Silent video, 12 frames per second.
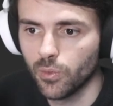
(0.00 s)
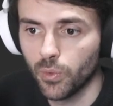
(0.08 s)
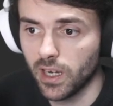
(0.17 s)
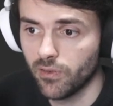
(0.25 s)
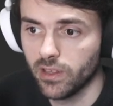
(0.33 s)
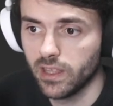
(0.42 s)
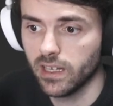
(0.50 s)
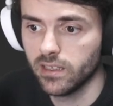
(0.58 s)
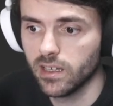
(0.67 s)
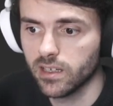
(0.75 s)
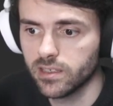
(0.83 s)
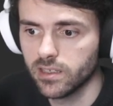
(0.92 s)
whatever that
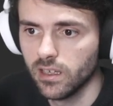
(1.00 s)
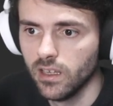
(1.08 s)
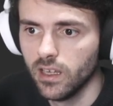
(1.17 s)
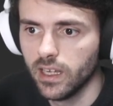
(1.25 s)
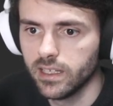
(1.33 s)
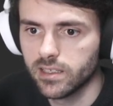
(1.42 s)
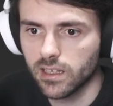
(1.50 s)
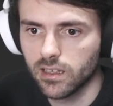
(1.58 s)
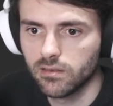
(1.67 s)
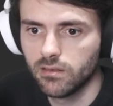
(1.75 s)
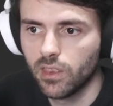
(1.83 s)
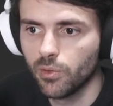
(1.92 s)
does. It's a
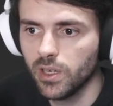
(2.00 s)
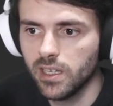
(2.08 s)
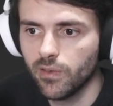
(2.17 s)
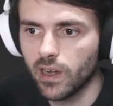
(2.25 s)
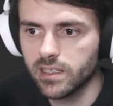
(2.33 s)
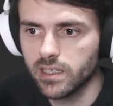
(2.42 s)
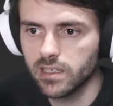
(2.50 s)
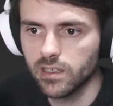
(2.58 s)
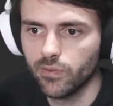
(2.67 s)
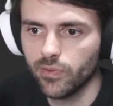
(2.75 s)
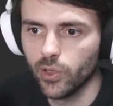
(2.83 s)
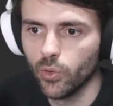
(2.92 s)
3 devices in
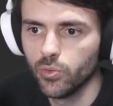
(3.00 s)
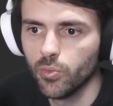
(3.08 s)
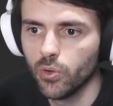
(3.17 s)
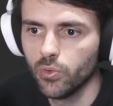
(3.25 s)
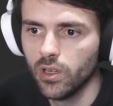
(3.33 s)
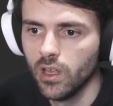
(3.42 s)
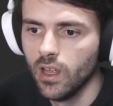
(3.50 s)
float mode.